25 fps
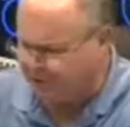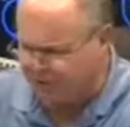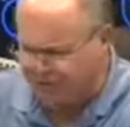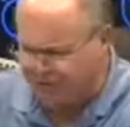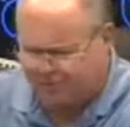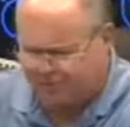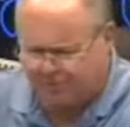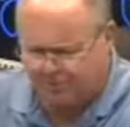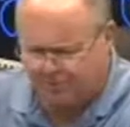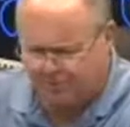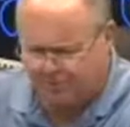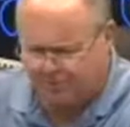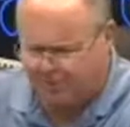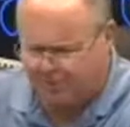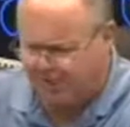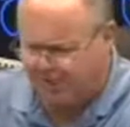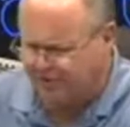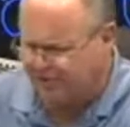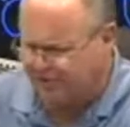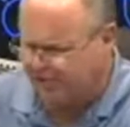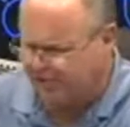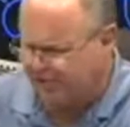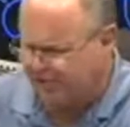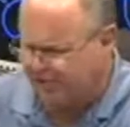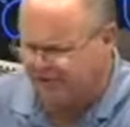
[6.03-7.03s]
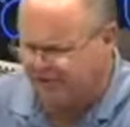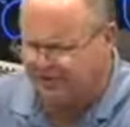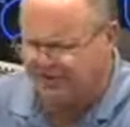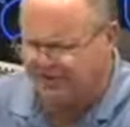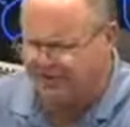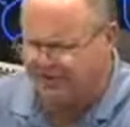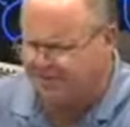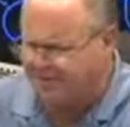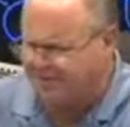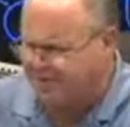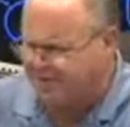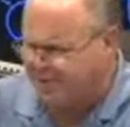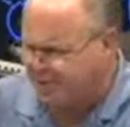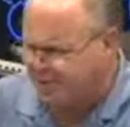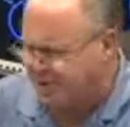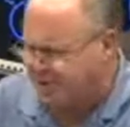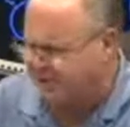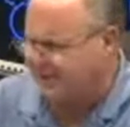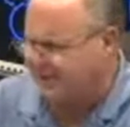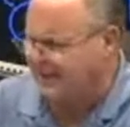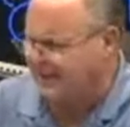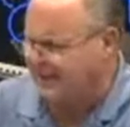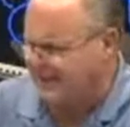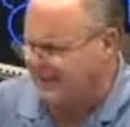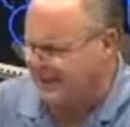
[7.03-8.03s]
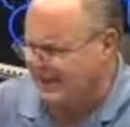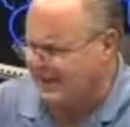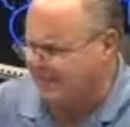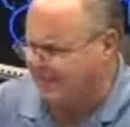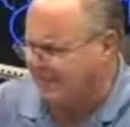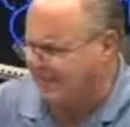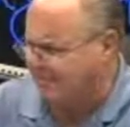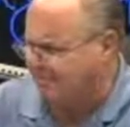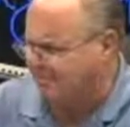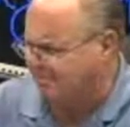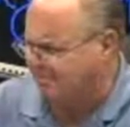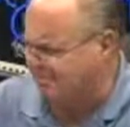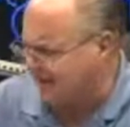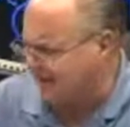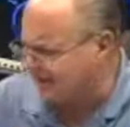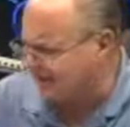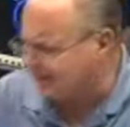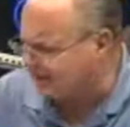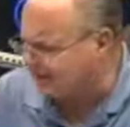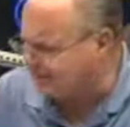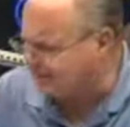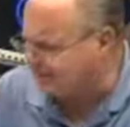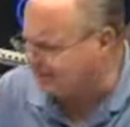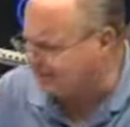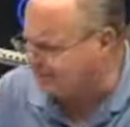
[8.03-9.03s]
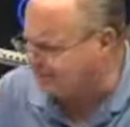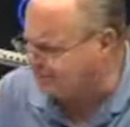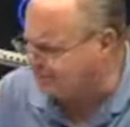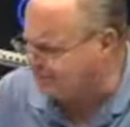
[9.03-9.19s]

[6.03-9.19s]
this new budget, this is purely out of spite.